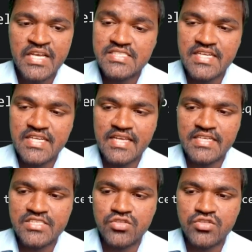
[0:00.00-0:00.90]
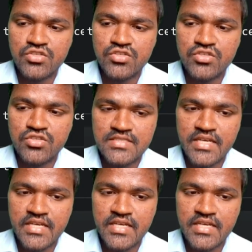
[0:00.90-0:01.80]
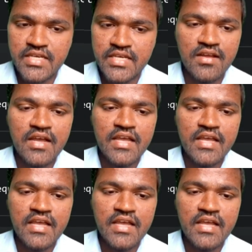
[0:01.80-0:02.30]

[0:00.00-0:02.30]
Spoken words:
still it is got raised error,